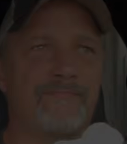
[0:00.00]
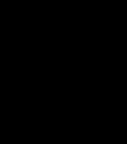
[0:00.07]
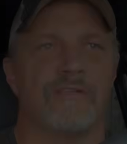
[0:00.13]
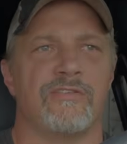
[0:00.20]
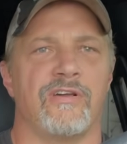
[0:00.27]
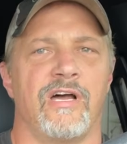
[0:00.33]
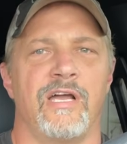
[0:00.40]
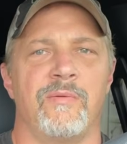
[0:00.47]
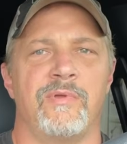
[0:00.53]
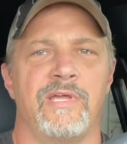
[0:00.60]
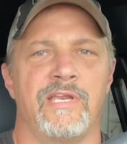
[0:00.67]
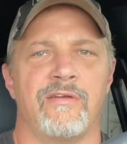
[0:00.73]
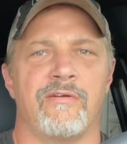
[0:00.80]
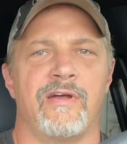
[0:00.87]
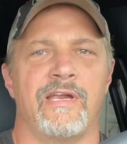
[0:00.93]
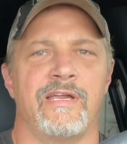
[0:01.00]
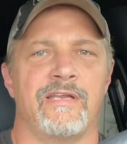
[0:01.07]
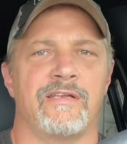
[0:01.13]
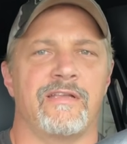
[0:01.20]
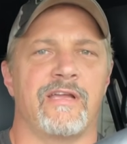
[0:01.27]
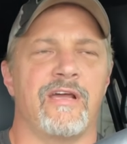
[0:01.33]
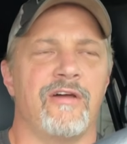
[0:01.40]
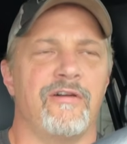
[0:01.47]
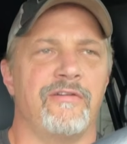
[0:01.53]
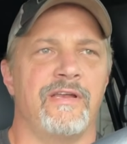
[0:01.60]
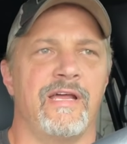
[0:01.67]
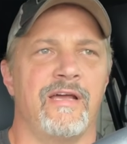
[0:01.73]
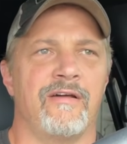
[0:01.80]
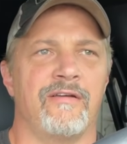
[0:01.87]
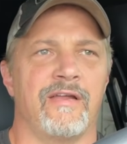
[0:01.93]
So I'm getting ready to go
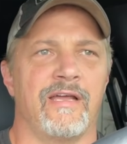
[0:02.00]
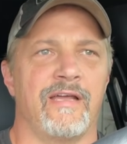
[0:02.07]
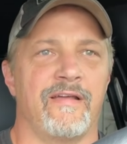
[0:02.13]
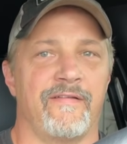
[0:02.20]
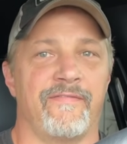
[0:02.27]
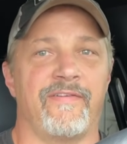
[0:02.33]
down a